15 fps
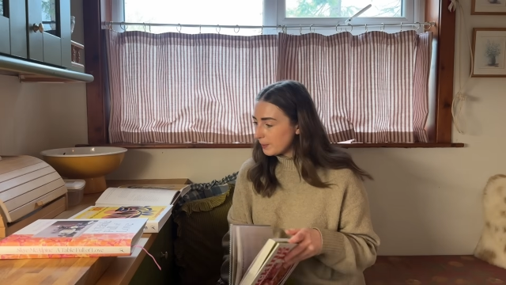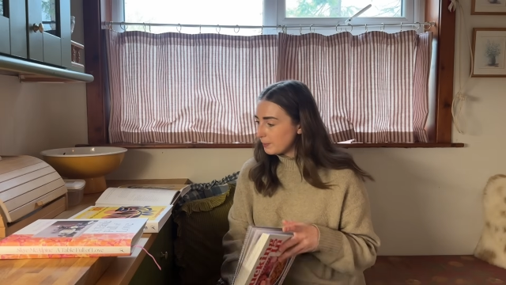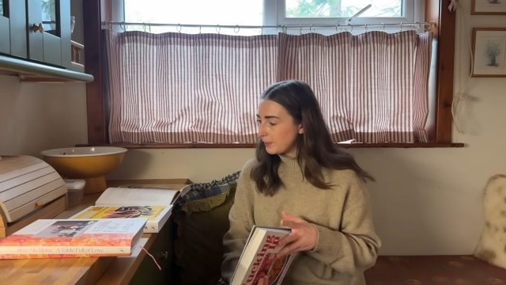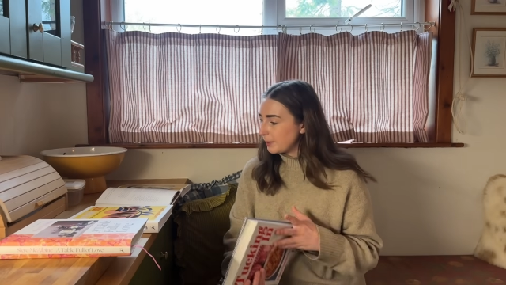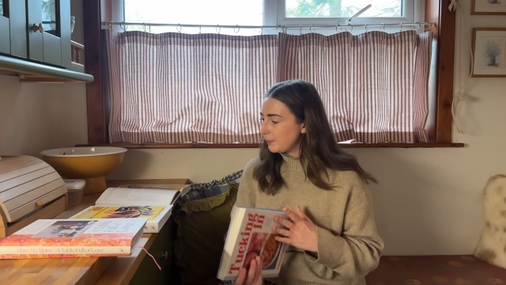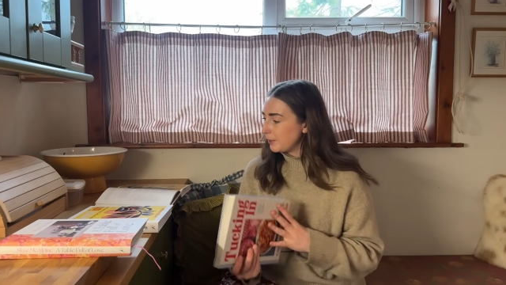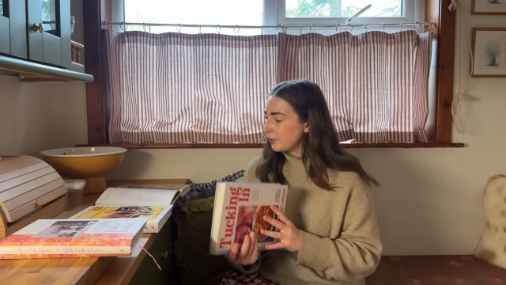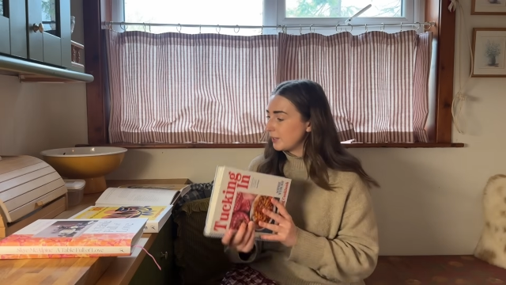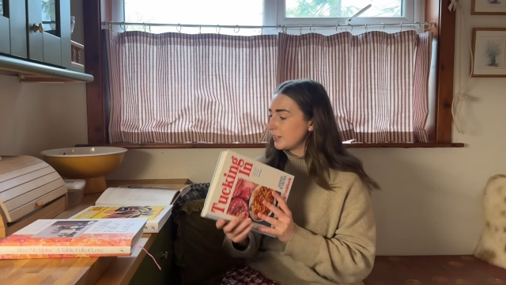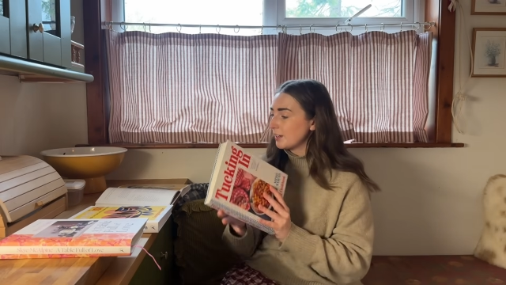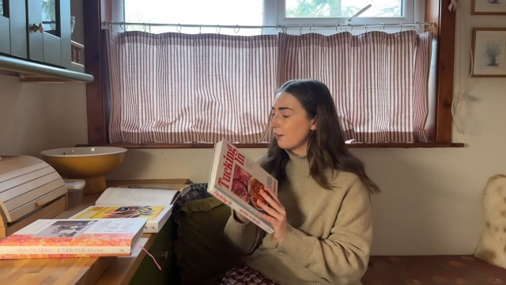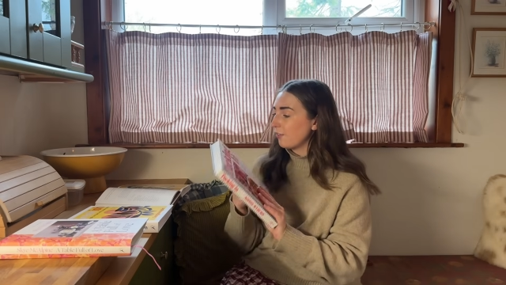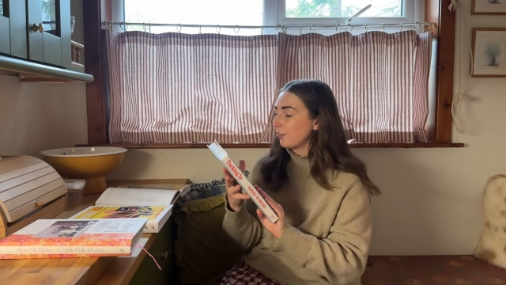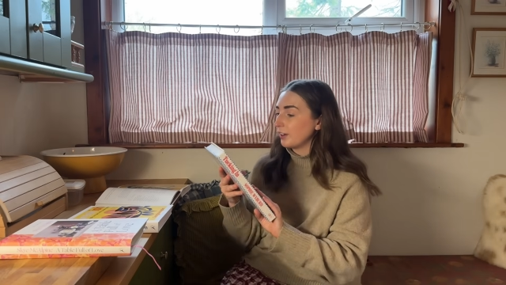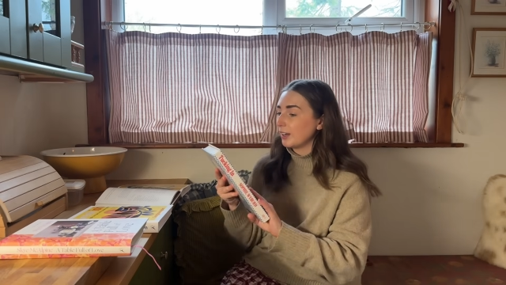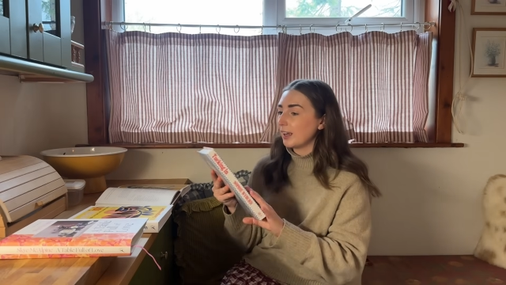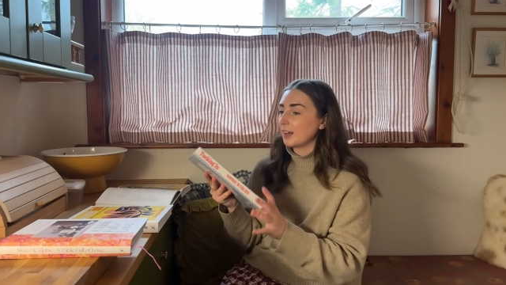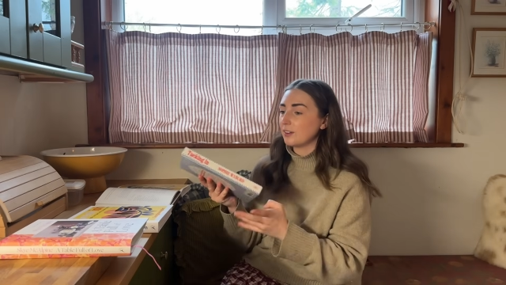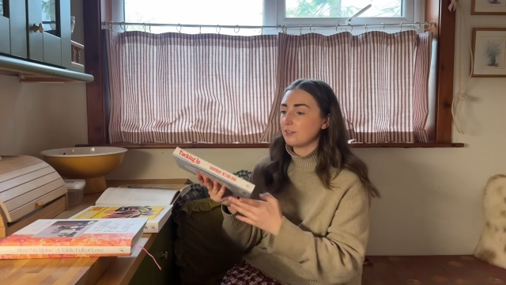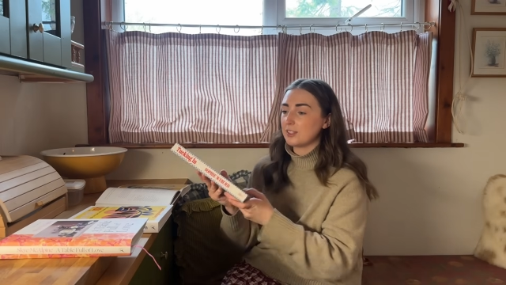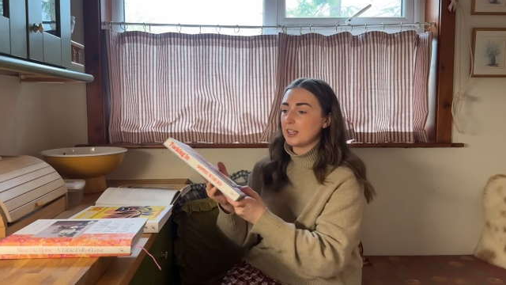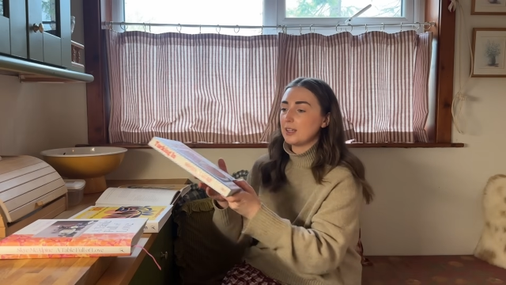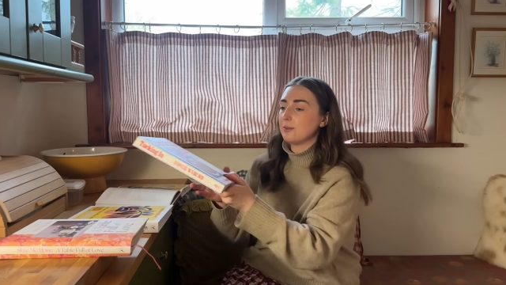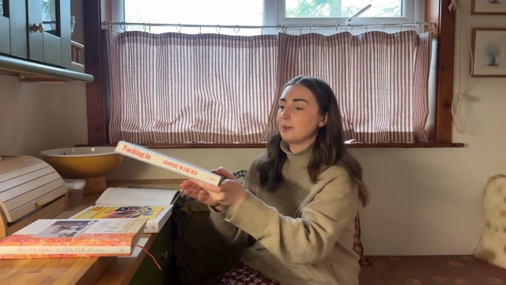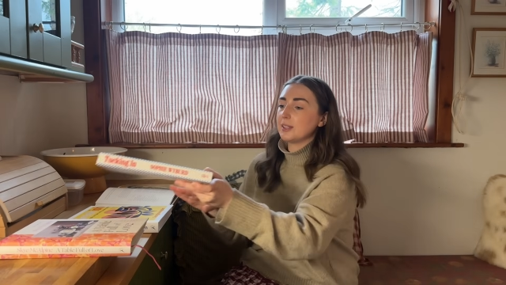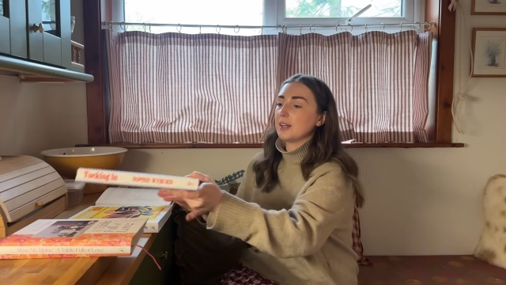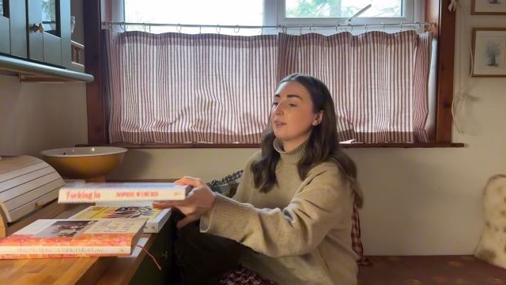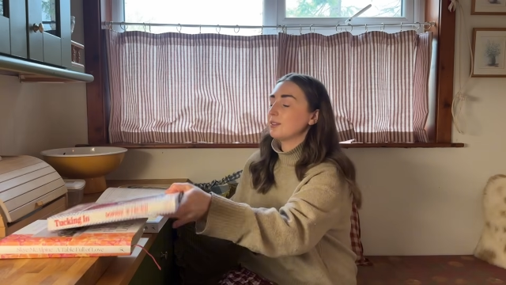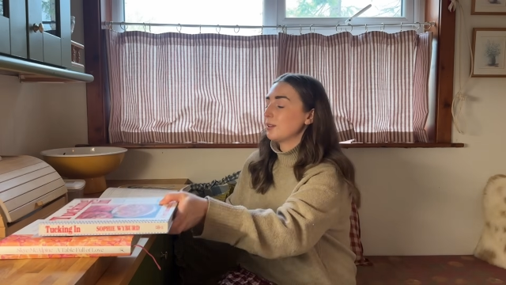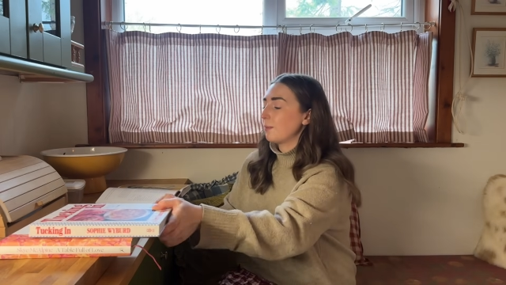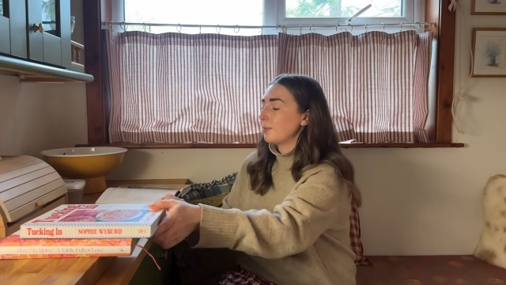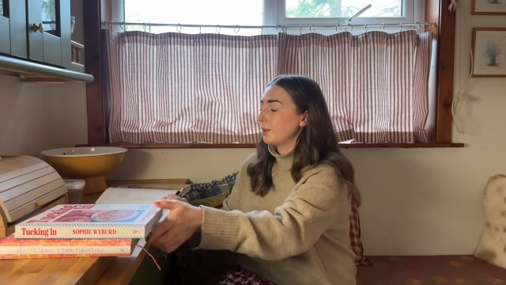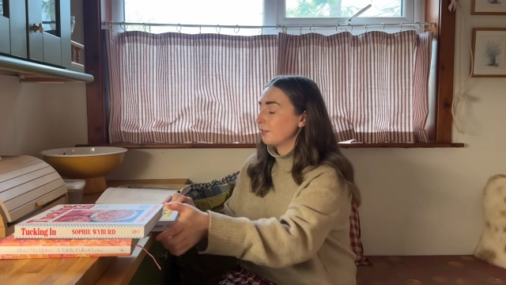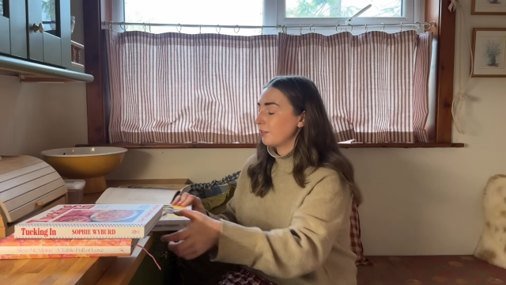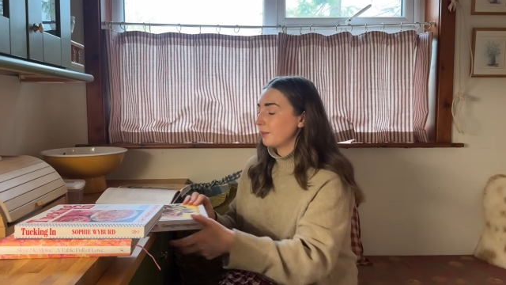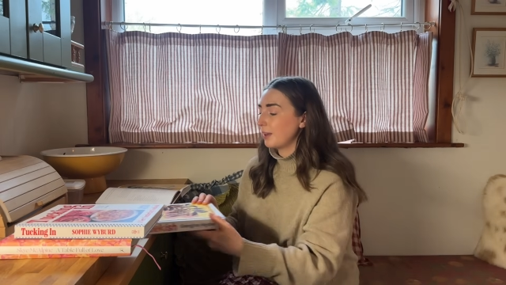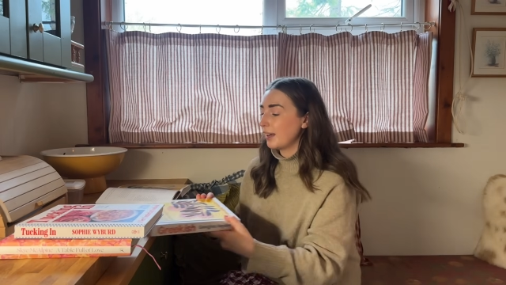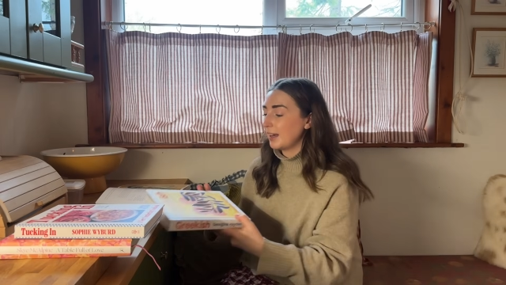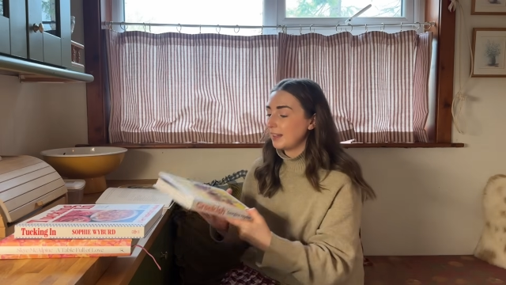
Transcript: maybe on a different kind of day we'd have something from that.